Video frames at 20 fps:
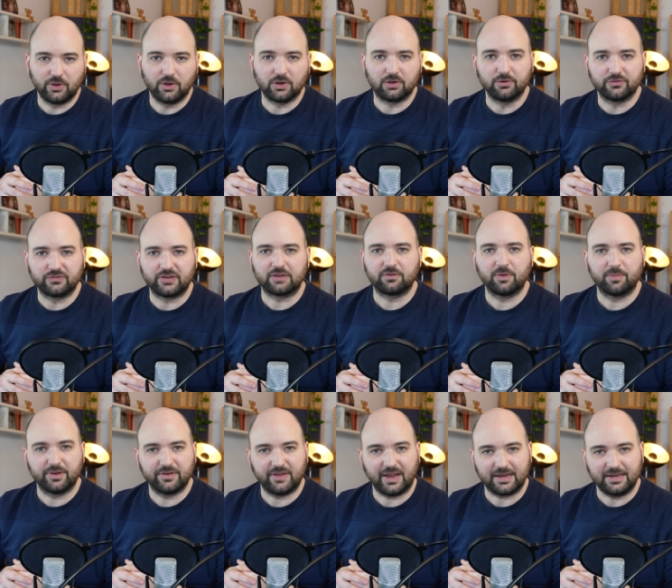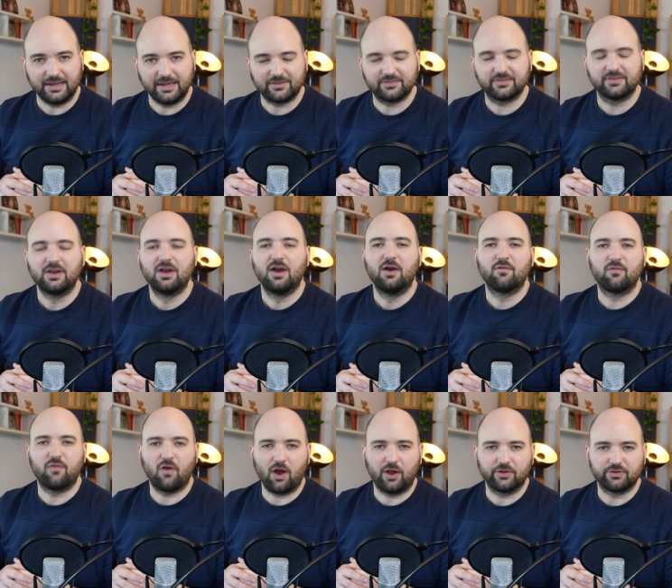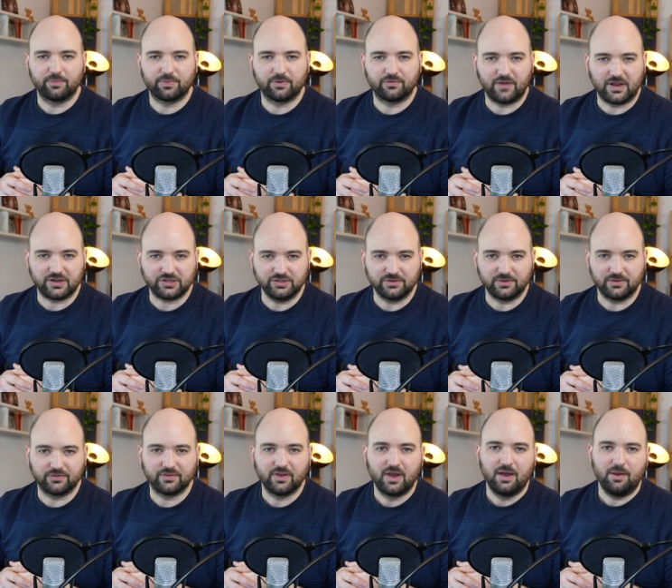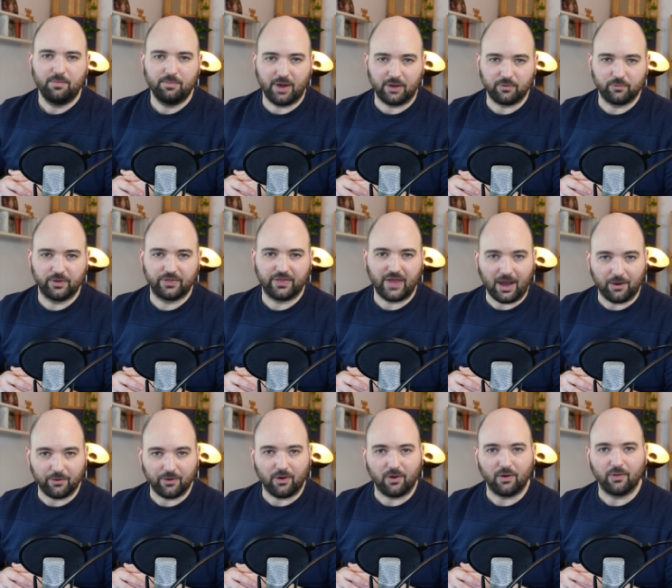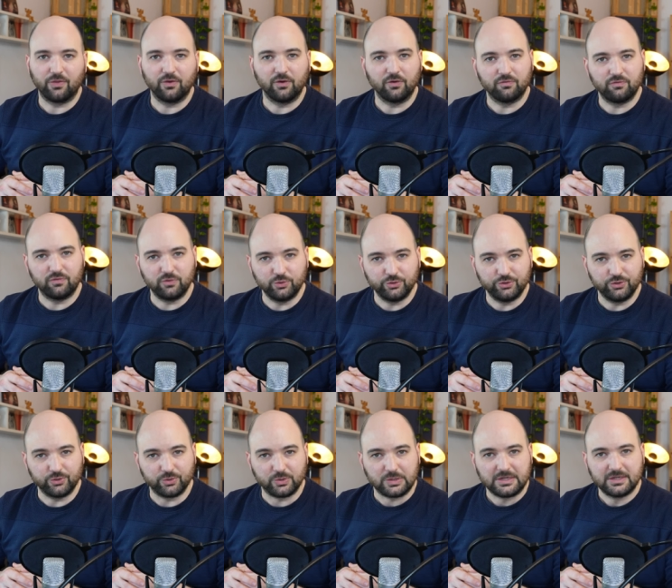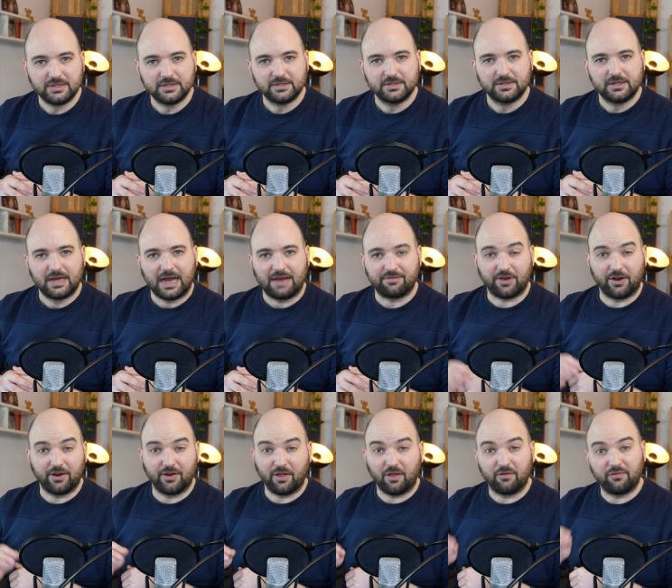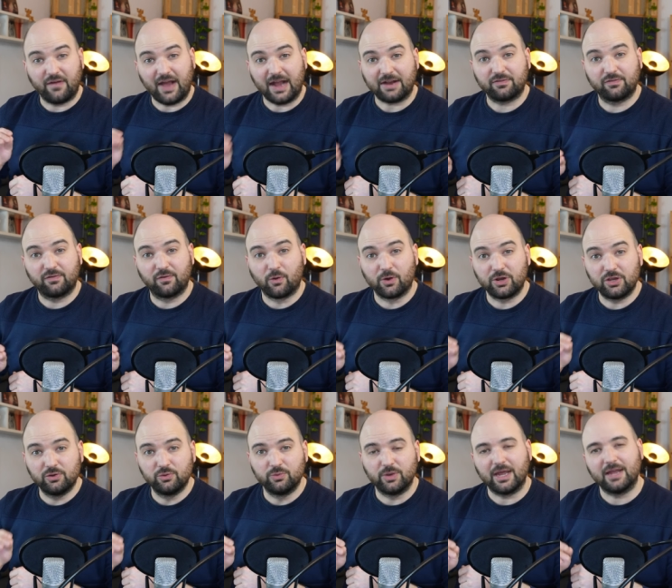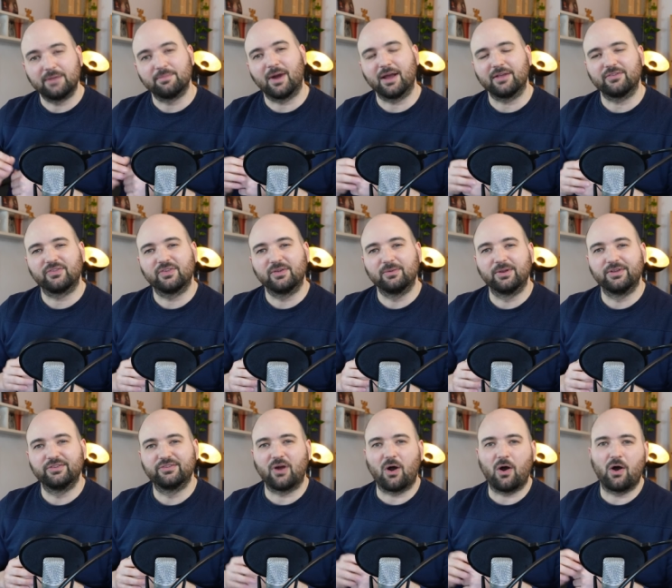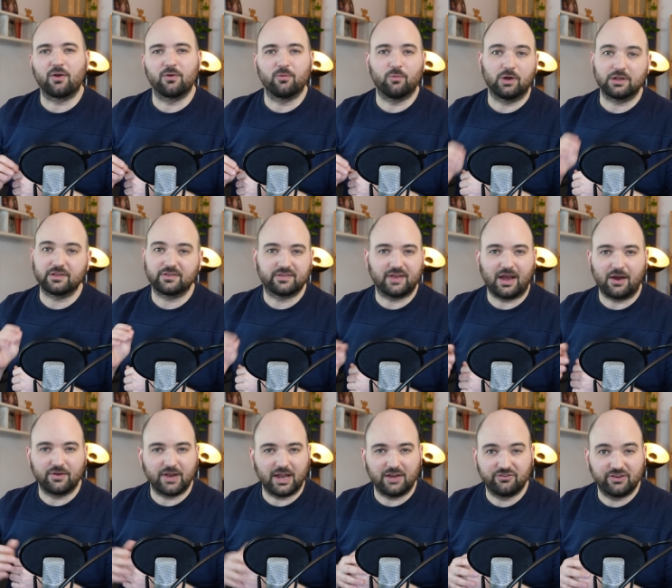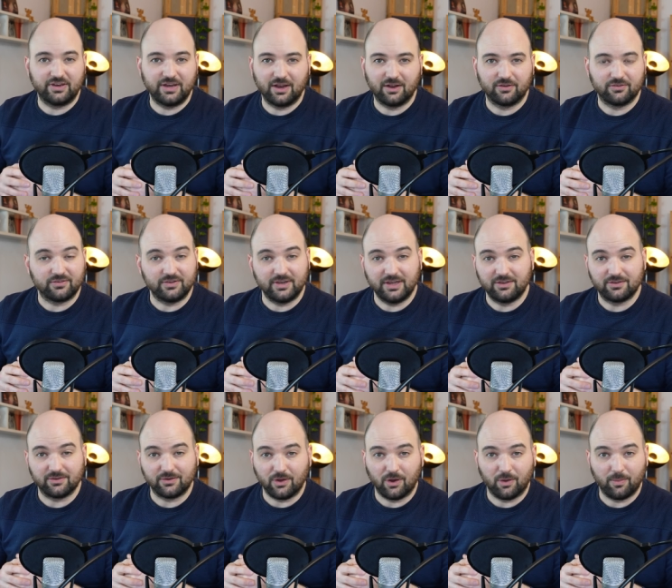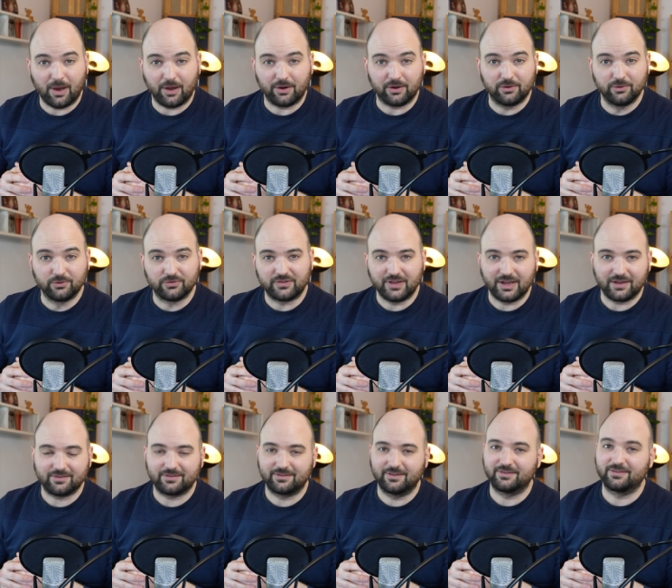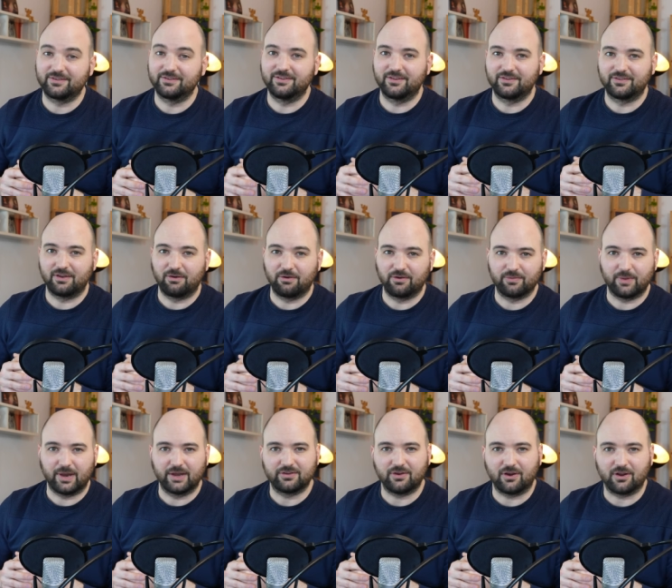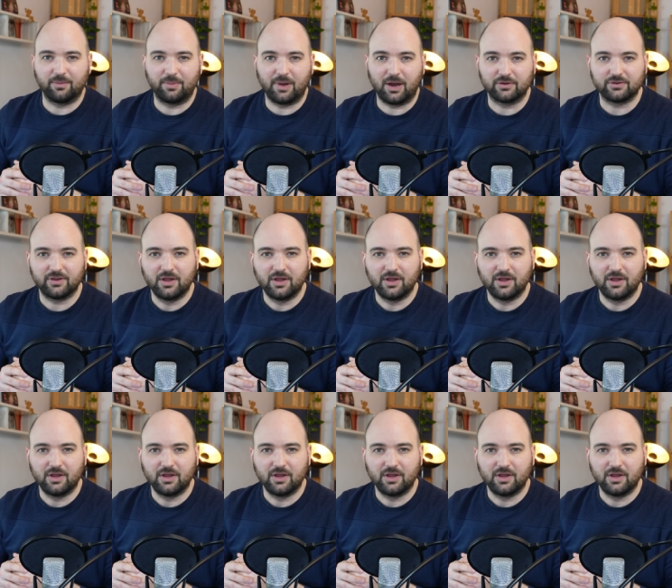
acoustic treatment techniques for audio professionals, but without all the voodoo. I've got another fact for you in my series on what sound engineers need to know about acoustics. This is the series where I talk about